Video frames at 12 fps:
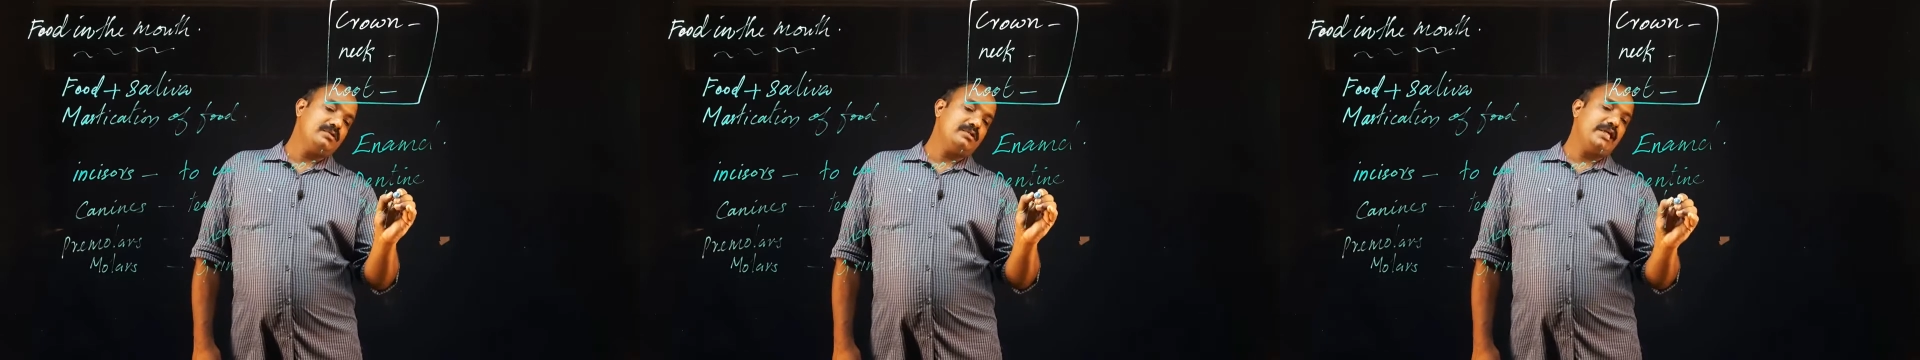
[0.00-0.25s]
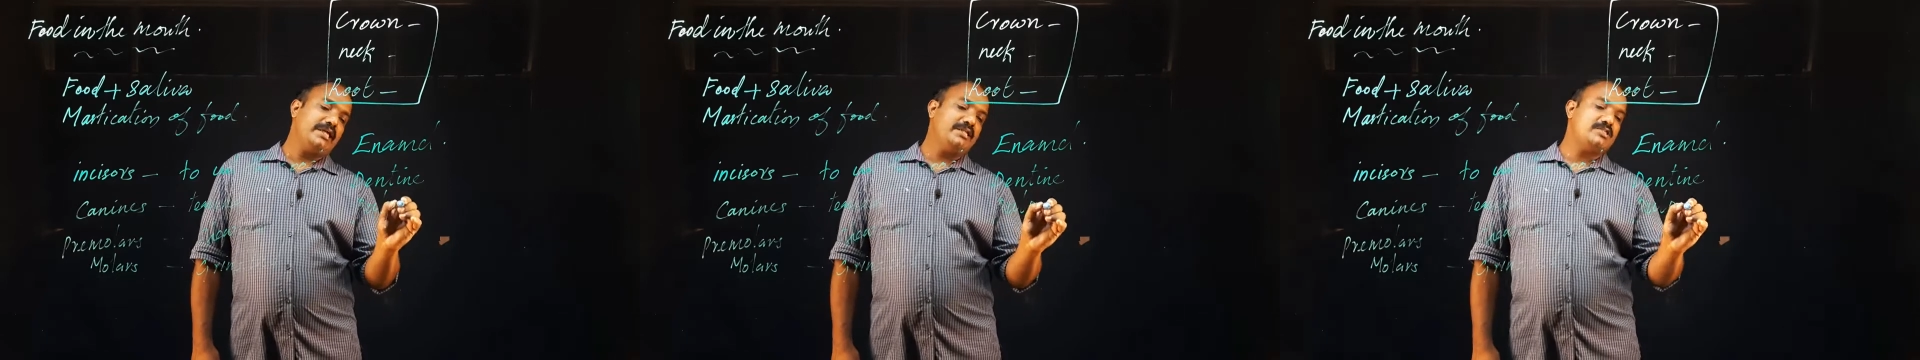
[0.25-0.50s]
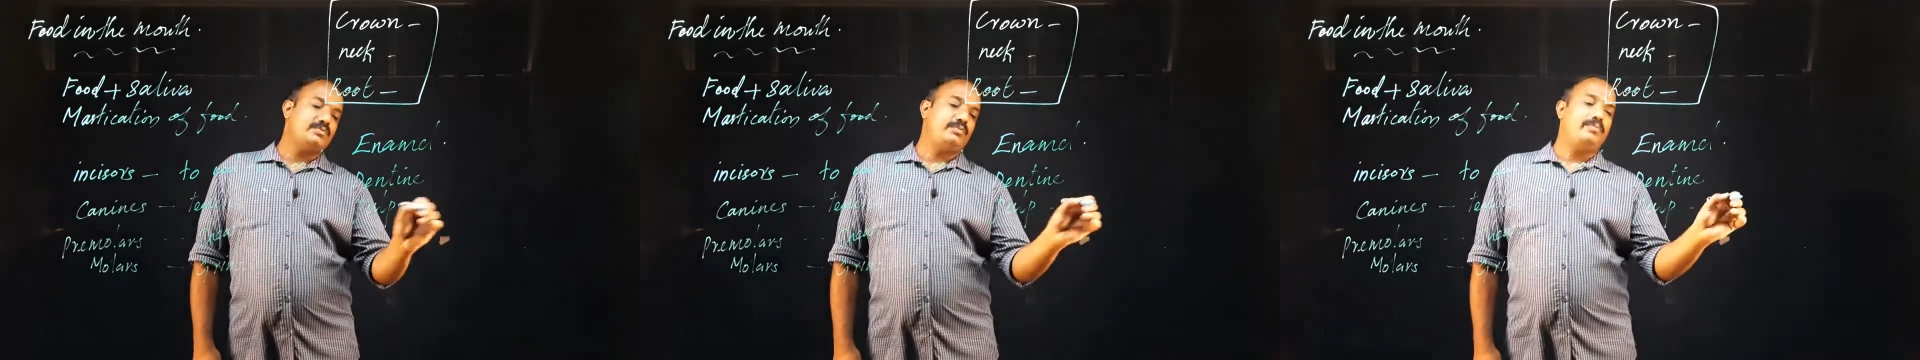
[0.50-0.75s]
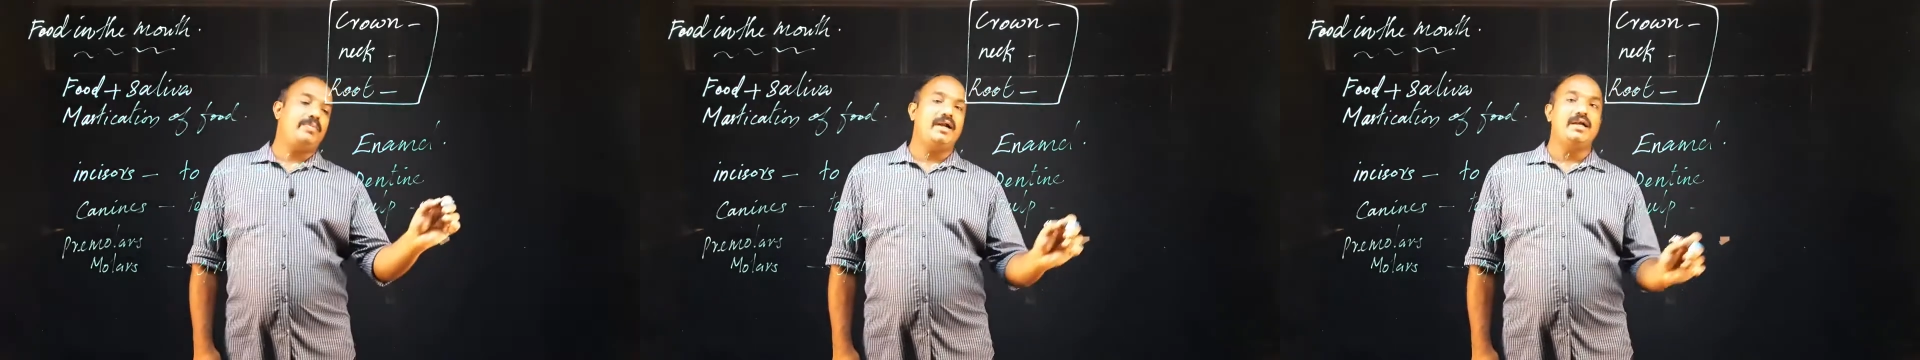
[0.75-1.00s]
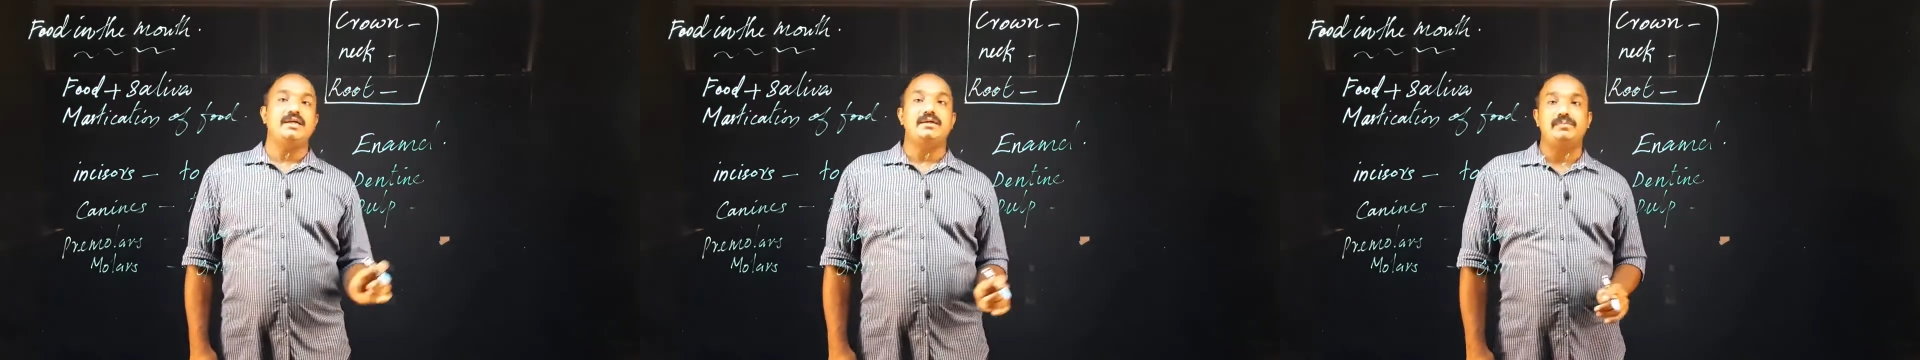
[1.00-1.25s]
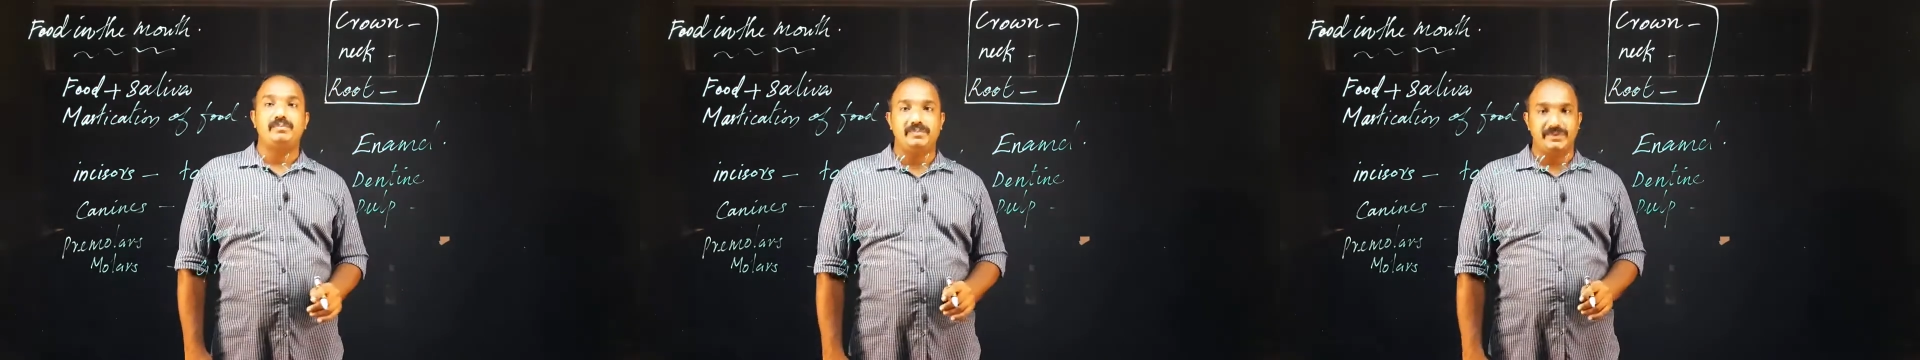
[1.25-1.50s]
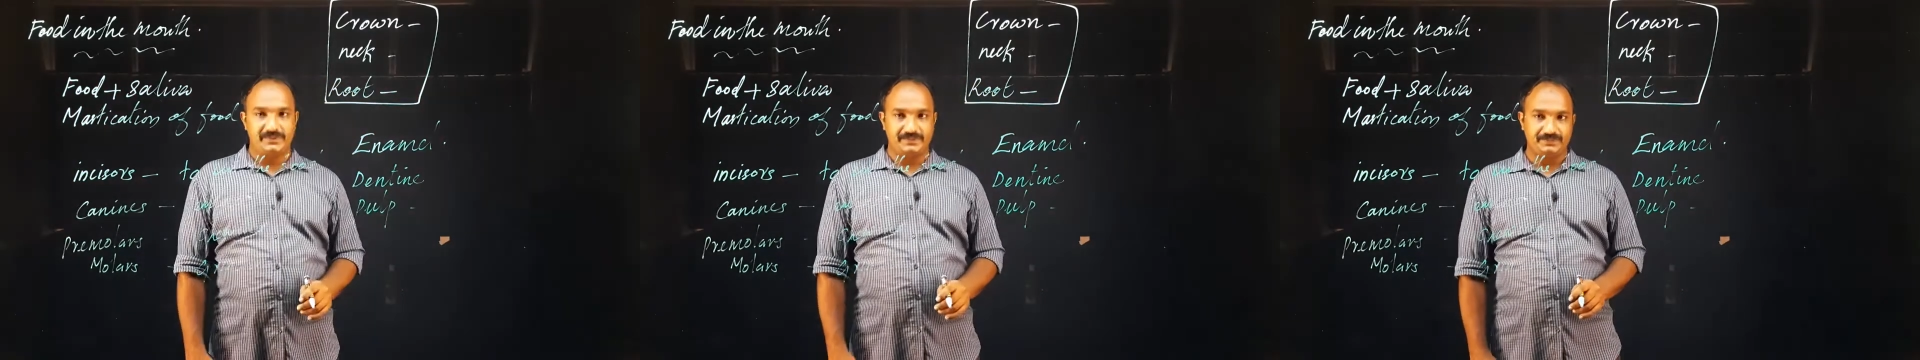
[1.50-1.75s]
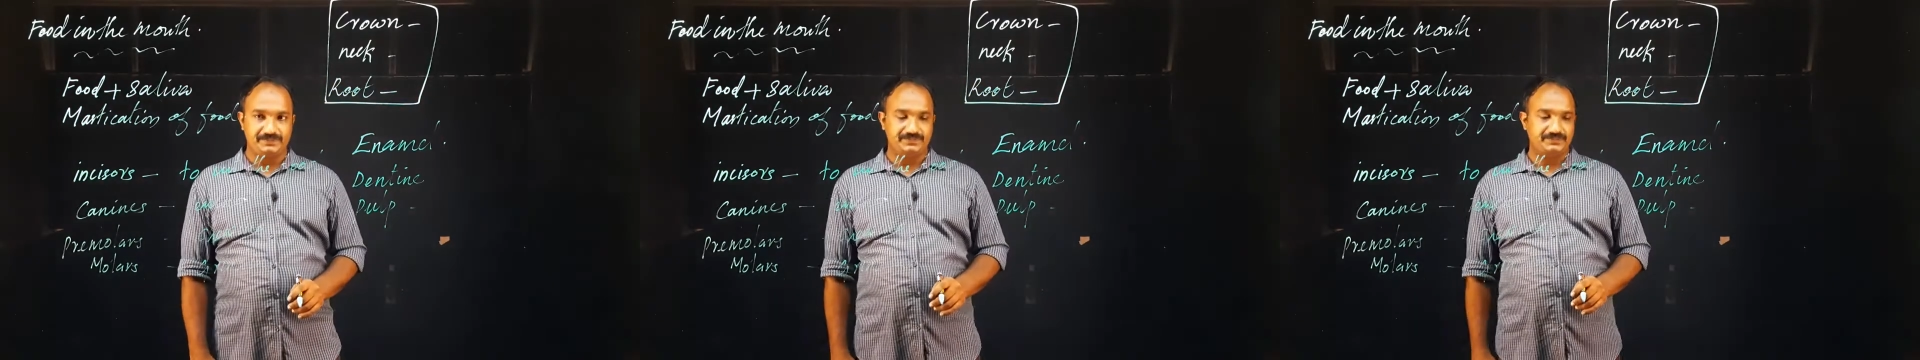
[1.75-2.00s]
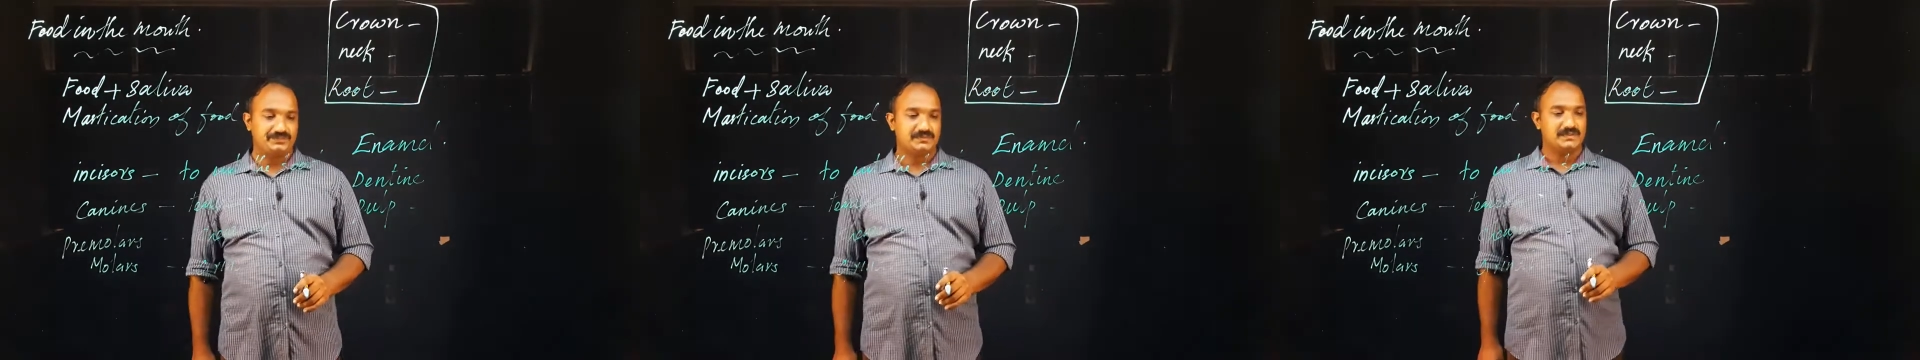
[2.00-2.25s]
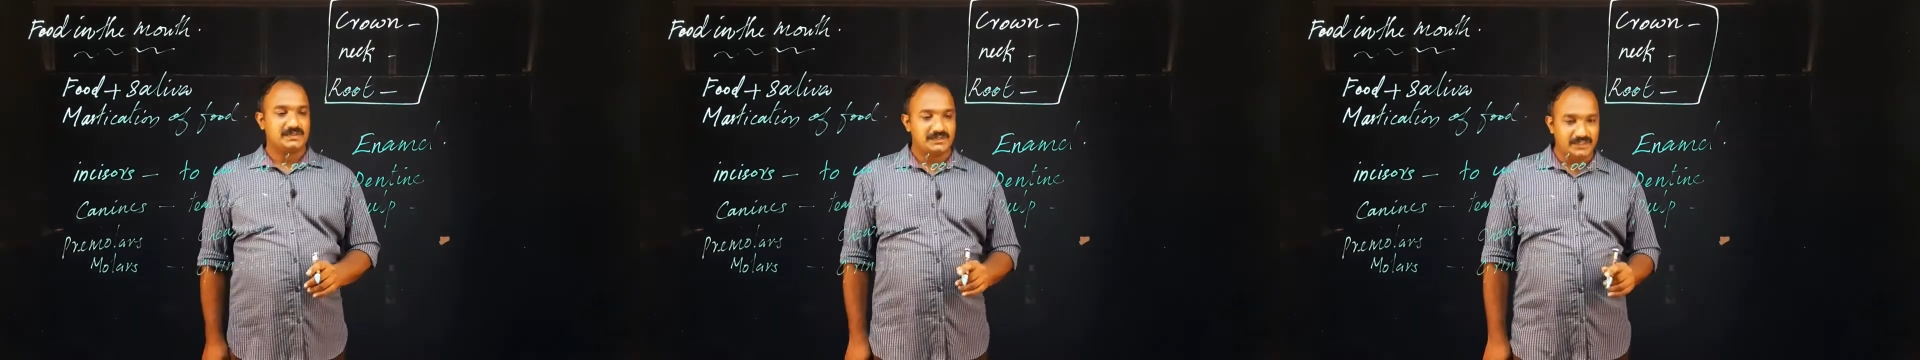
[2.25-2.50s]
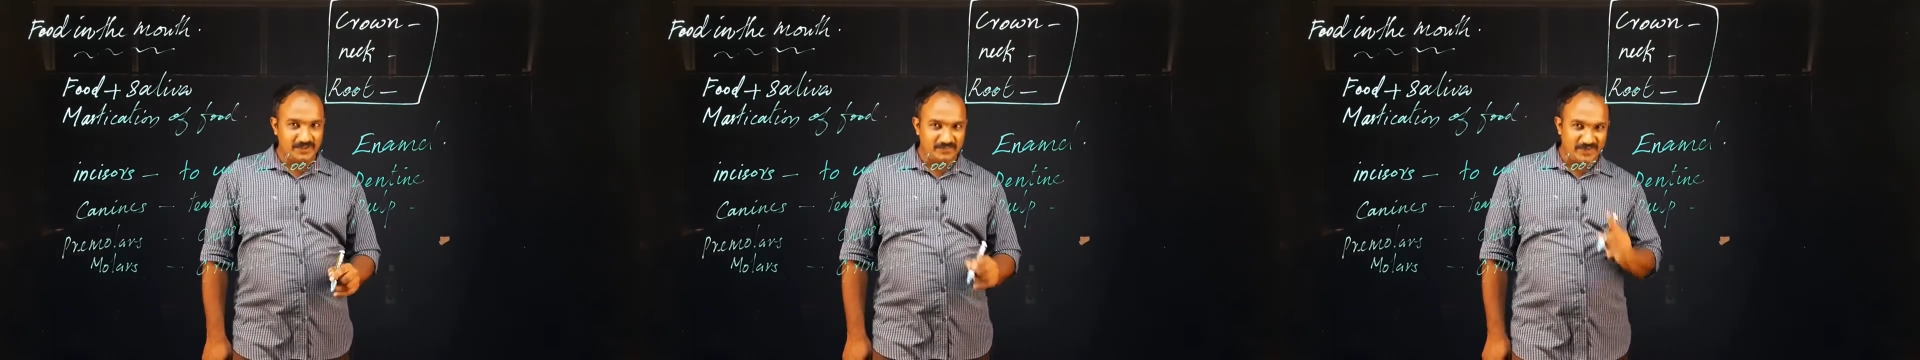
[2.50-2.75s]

that is pulp. Then